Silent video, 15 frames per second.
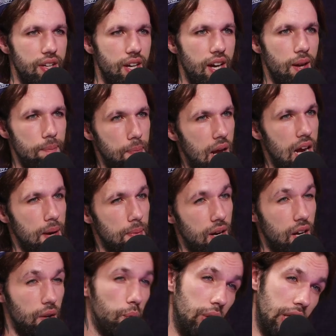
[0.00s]
think I had pain,
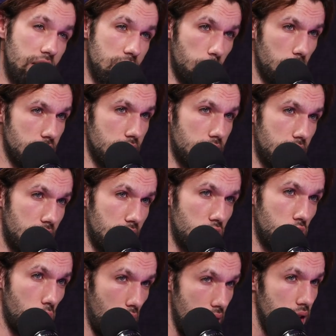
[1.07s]
but I didn't realize I wasn't sitting
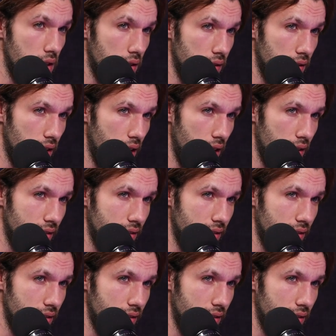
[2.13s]
straight. So I